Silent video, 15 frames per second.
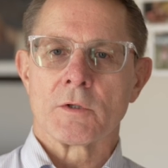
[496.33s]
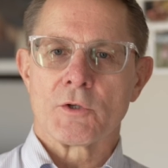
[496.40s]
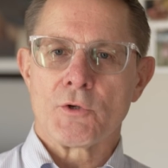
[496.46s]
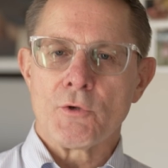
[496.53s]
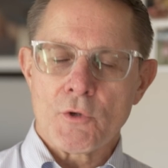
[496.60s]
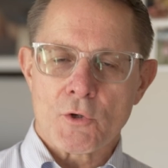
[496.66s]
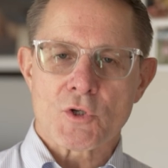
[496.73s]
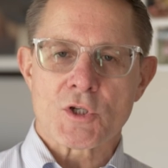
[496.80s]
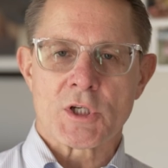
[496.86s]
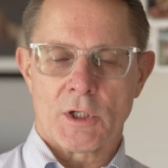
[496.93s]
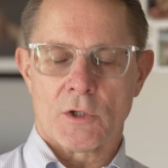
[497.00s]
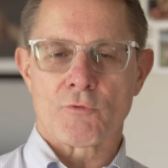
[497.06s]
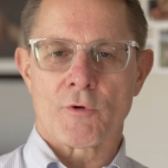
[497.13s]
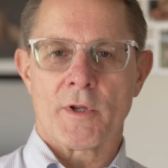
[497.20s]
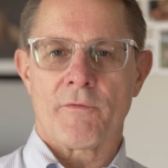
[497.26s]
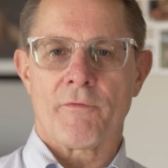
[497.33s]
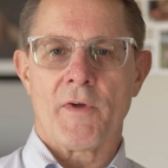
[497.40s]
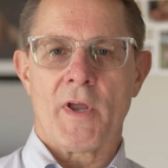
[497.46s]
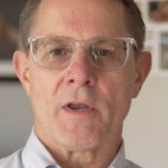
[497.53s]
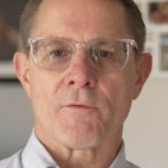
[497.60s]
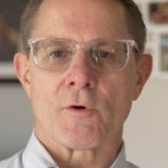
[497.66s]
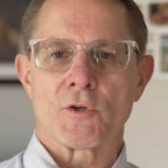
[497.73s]
do your children a
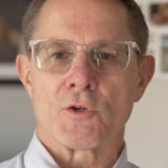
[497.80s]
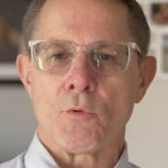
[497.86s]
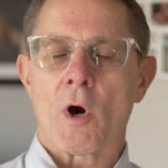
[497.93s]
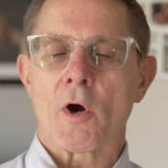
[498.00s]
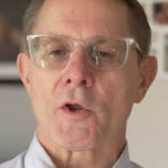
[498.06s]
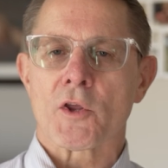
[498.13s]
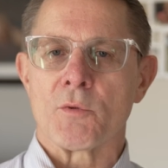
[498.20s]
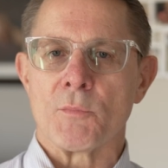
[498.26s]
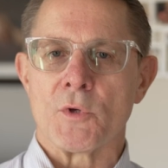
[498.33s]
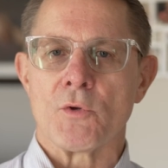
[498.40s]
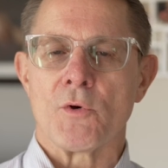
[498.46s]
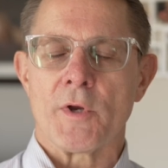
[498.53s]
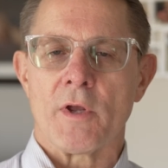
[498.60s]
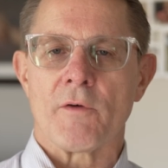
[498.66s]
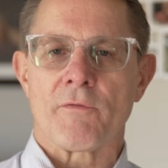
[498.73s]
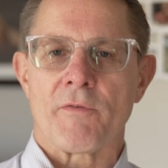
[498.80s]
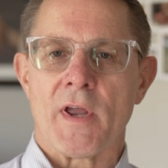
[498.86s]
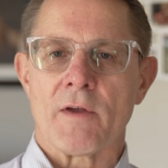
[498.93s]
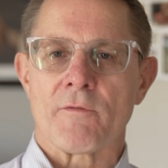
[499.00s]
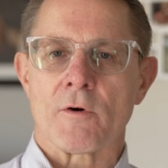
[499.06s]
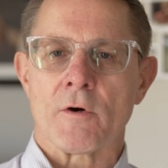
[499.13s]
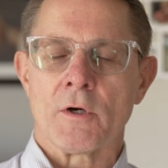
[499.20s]
favor, do our community a
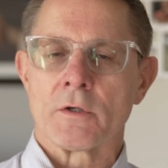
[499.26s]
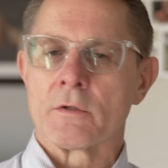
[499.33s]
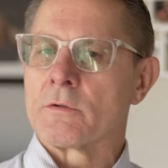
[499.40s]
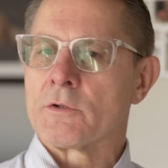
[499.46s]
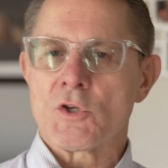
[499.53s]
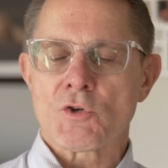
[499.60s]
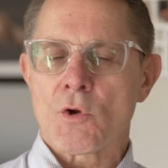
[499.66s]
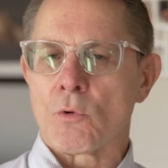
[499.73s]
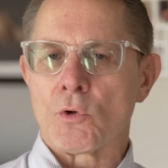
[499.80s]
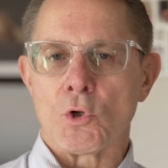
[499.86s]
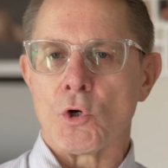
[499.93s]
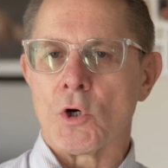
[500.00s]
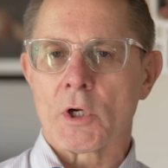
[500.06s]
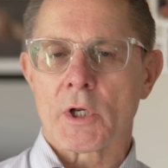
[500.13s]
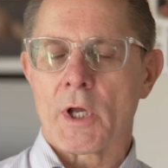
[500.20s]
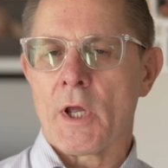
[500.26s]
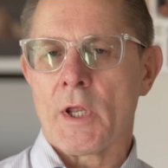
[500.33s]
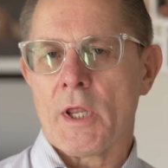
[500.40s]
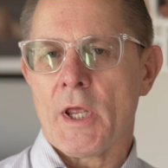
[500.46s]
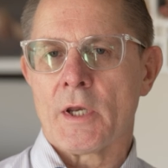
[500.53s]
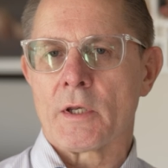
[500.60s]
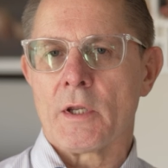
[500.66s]
favor, just go look
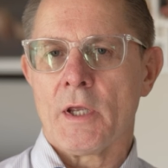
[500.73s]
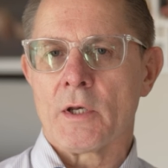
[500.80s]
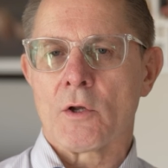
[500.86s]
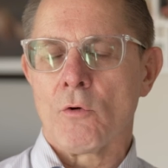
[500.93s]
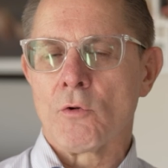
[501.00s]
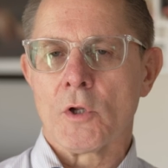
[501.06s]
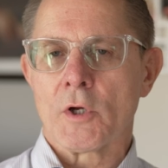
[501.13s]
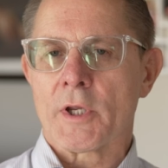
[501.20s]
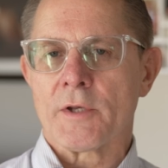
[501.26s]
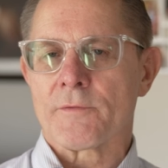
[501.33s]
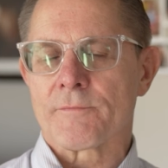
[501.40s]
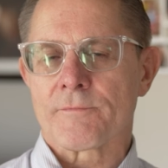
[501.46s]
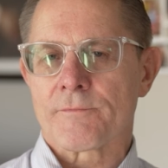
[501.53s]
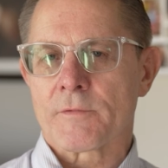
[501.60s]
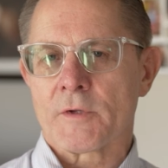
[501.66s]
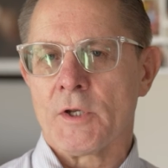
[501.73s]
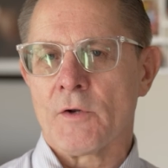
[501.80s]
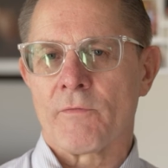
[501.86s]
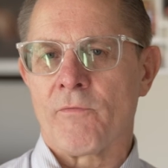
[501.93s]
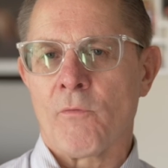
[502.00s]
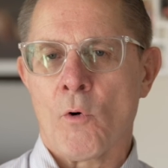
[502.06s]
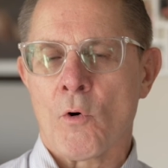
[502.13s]
and go look at
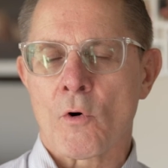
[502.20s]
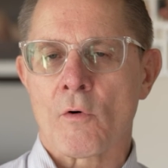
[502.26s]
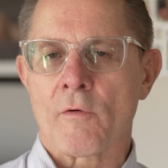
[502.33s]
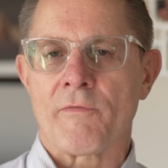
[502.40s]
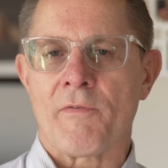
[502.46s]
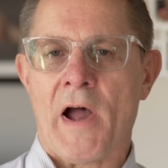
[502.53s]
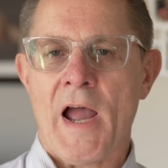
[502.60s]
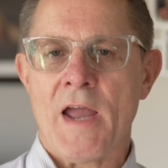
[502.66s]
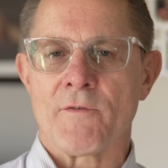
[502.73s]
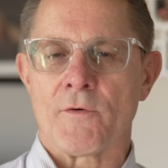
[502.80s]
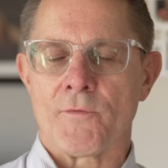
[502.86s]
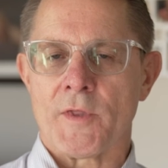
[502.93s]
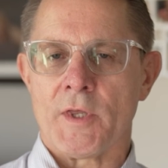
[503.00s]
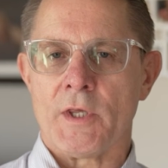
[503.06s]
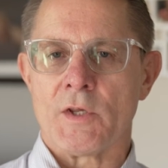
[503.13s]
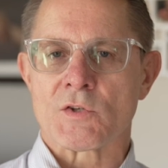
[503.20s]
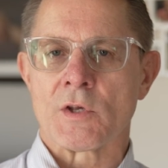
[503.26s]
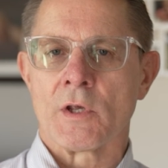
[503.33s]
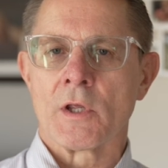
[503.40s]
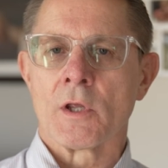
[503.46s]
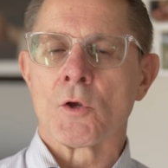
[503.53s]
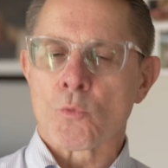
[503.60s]
4 or 5 of these.
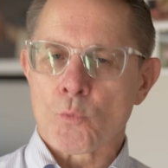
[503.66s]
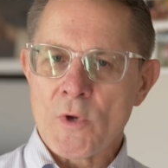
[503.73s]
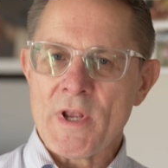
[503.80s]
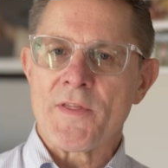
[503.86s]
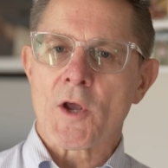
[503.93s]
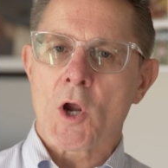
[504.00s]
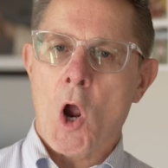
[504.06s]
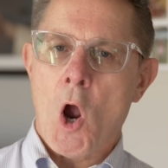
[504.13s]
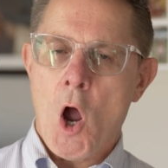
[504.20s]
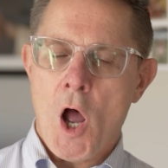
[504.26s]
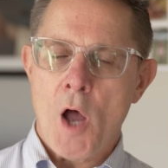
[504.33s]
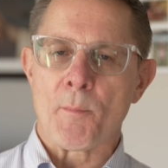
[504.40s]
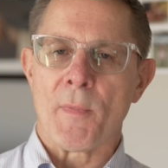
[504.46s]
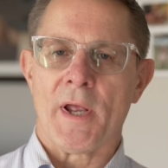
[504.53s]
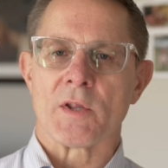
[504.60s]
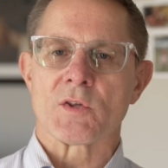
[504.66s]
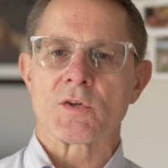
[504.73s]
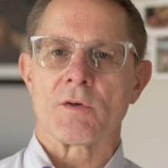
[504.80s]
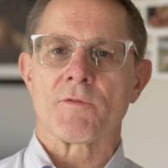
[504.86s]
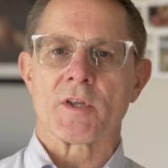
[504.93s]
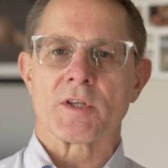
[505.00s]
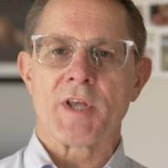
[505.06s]
Read the comments
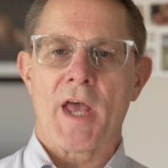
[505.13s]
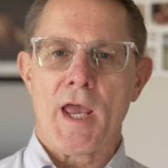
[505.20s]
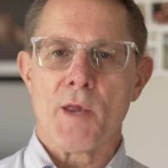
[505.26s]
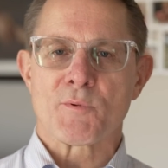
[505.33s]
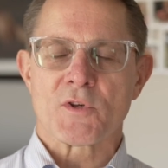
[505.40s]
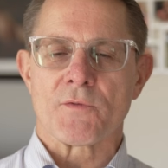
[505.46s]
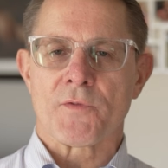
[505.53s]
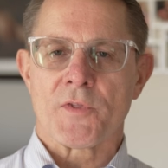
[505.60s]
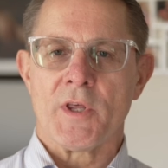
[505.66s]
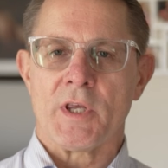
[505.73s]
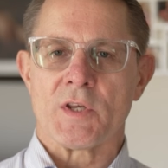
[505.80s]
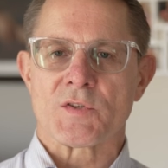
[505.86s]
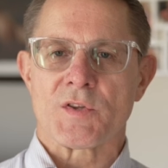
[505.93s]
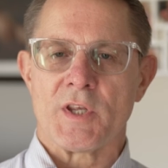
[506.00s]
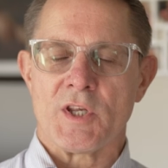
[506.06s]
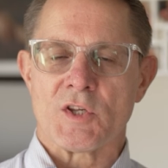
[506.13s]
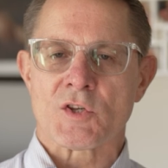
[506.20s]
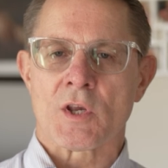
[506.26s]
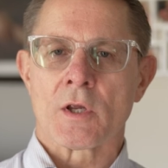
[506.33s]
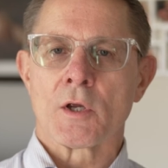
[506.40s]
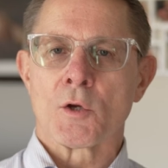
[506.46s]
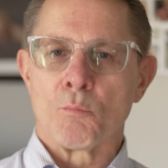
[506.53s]
of the types of things
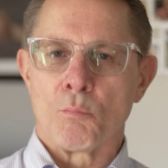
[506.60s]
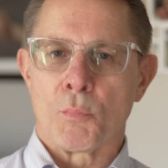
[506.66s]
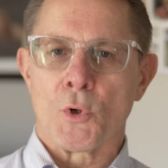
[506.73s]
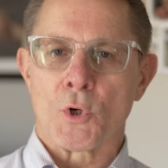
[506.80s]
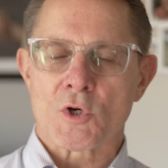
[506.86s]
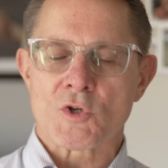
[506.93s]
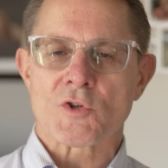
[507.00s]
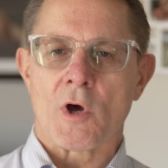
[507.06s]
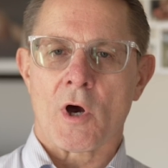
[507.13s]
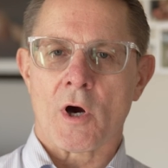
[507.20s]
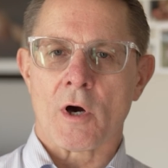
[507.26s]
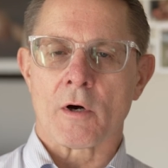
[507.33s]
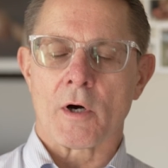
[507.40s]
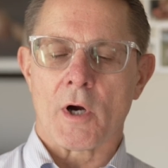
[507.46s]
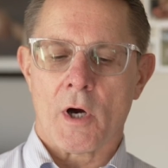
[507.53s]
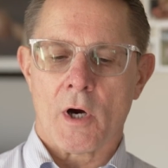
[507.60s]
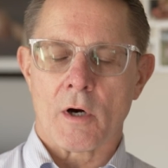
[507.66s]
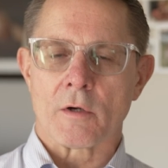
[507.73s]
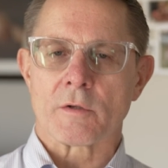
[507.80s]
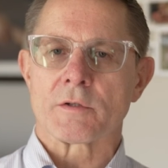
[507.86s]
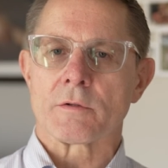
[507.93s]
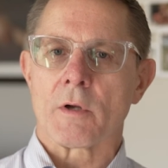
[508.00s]
these books
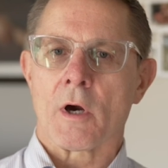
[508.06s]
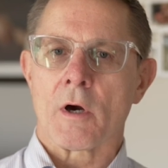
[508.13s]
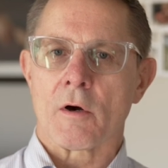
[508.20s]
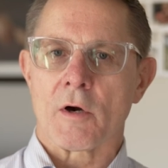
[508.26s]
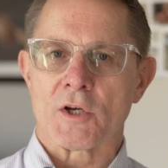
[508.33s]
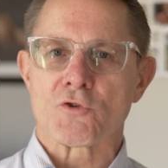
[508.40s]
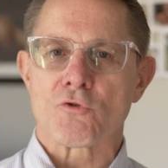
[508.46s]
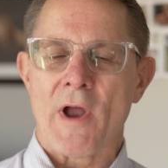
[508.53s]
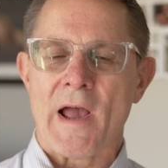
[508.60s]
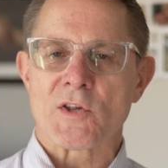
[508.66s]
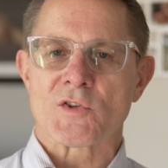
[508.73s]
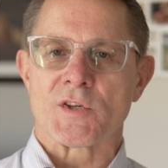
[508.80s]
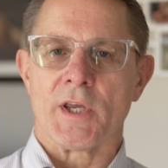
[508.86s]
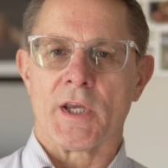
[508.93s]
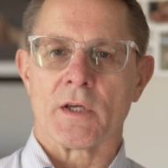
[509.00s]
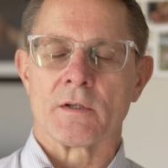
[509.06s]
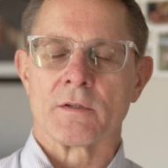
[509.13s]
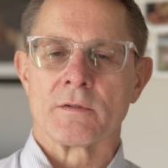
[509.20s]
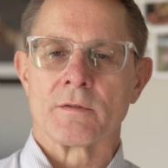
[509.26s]
are addressing,